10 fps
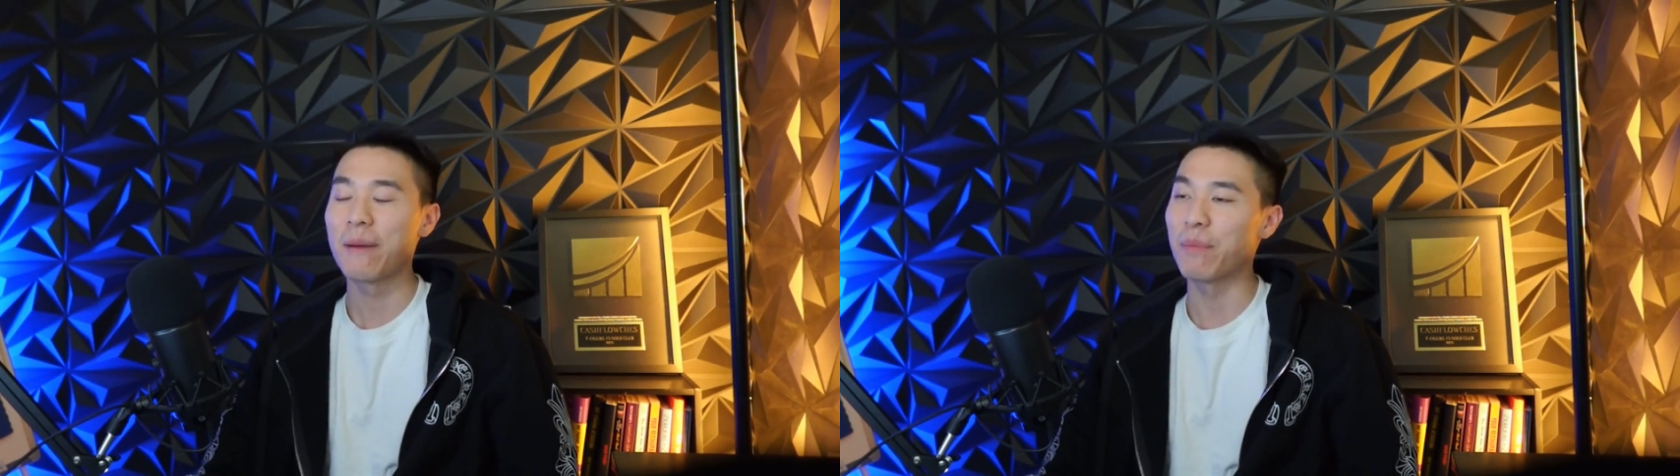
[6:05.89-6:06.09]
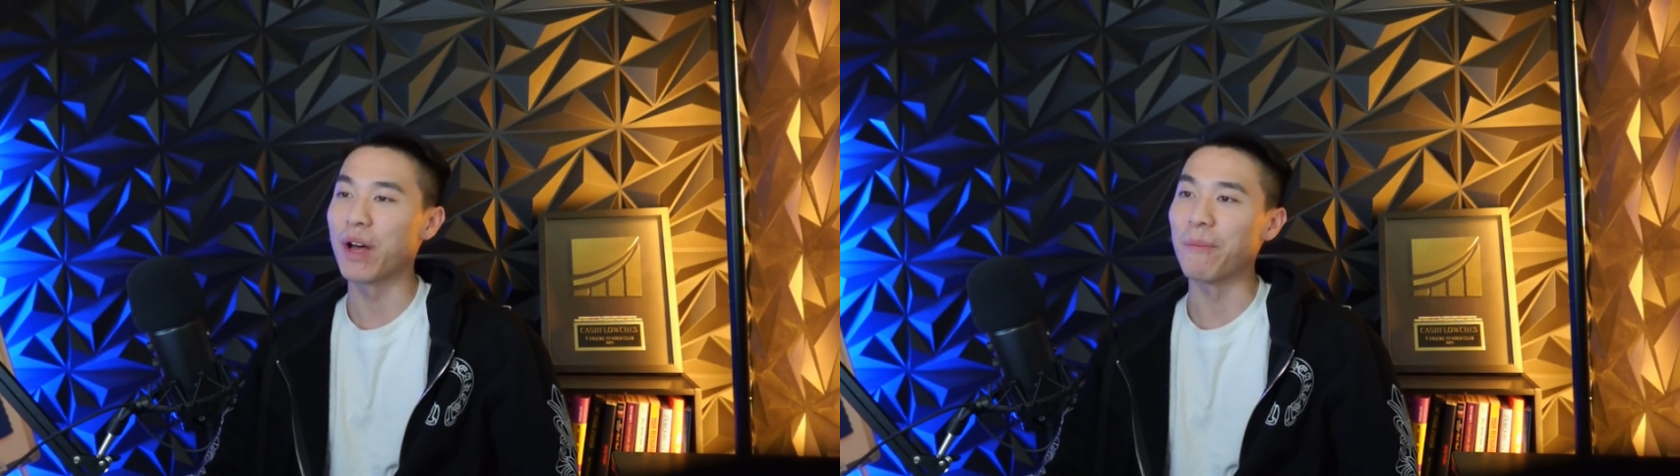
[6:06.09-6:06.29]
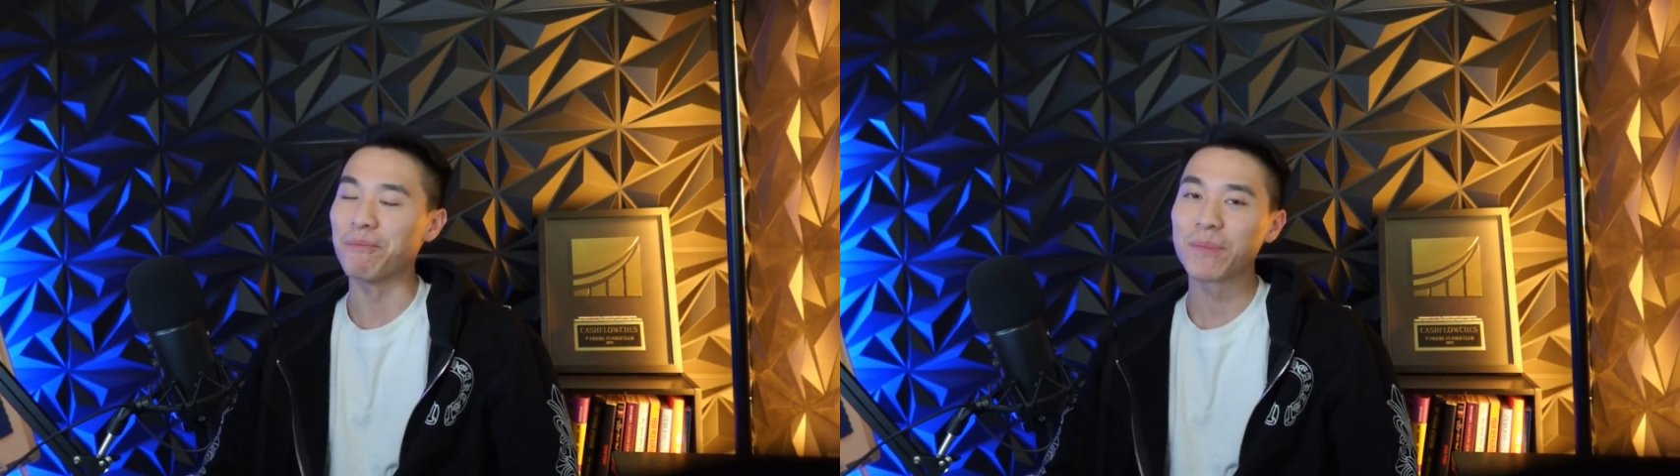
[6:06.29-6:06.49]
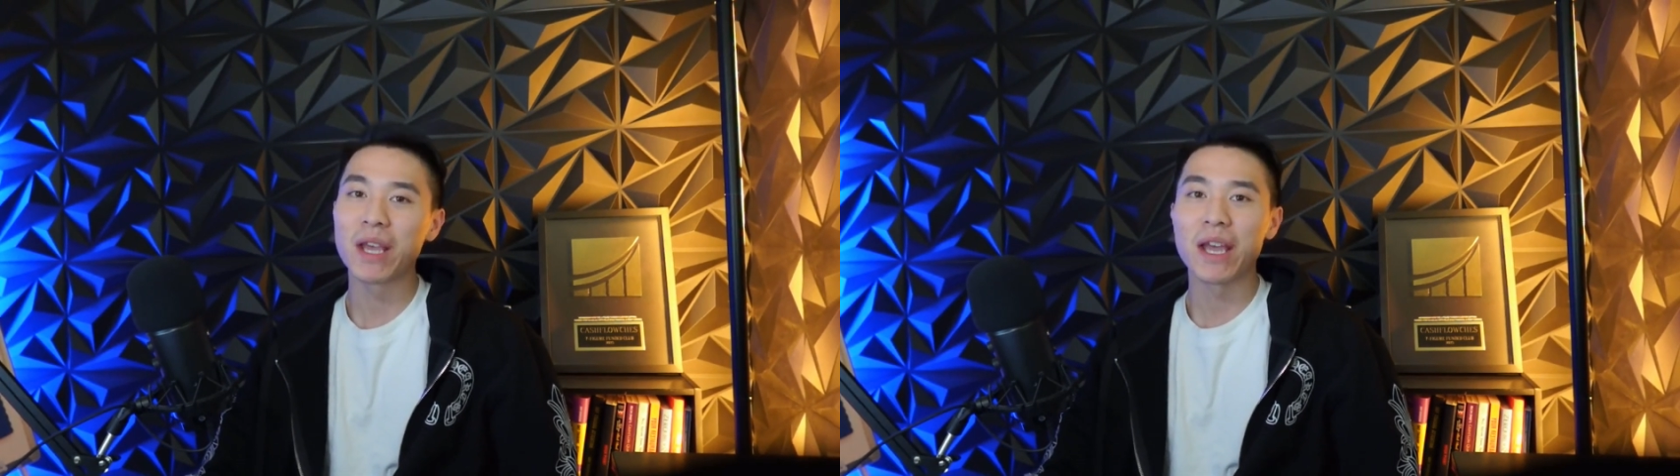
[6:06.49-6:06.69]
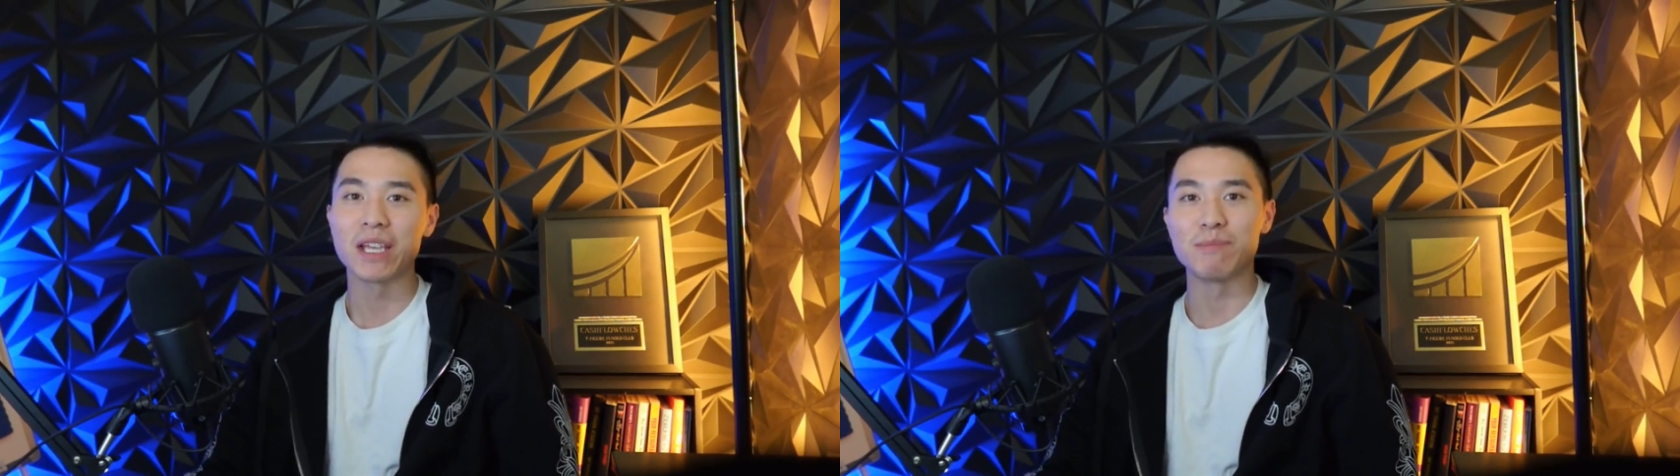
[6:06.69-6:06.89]
But
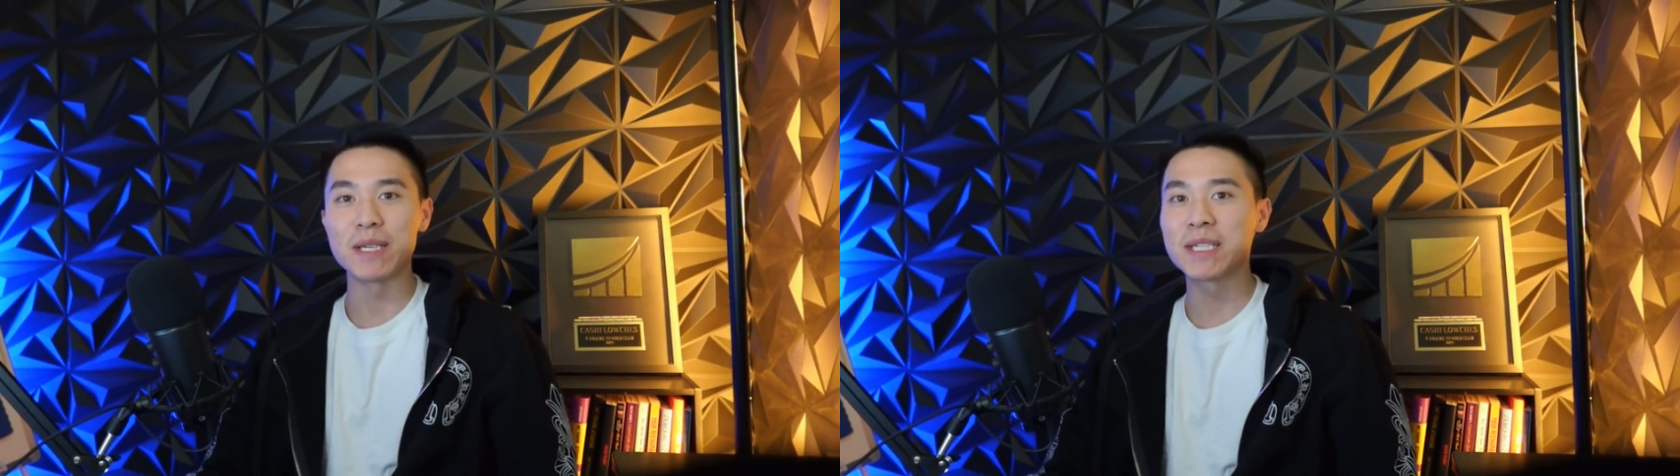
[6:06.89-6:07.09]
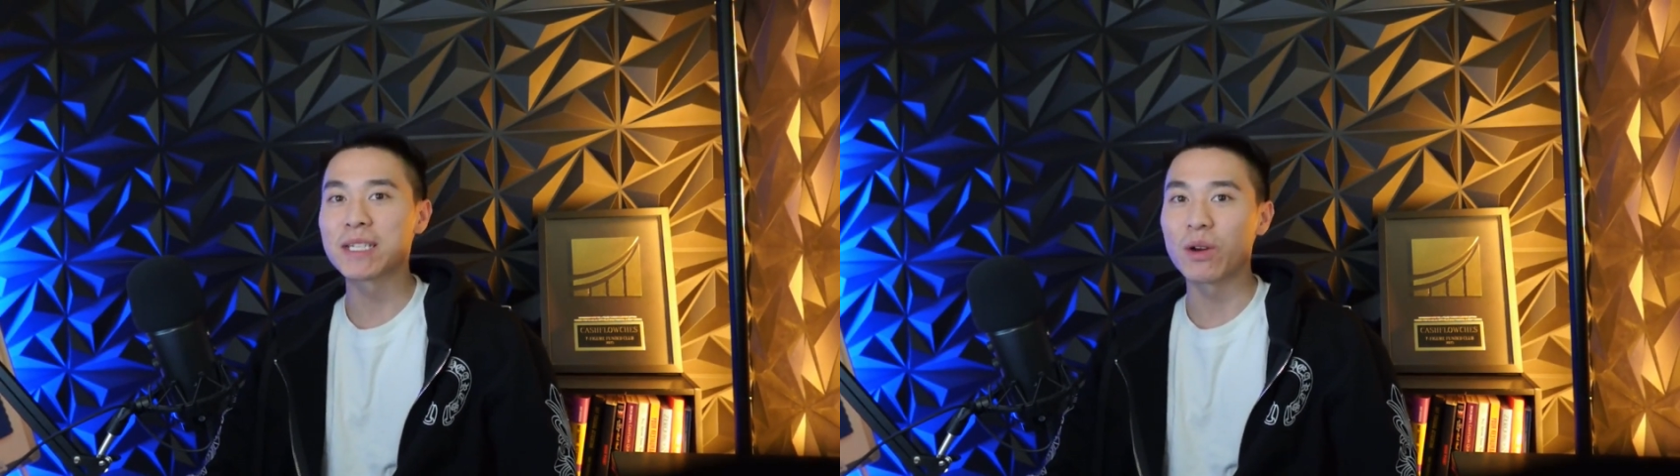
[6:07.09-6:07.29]
his business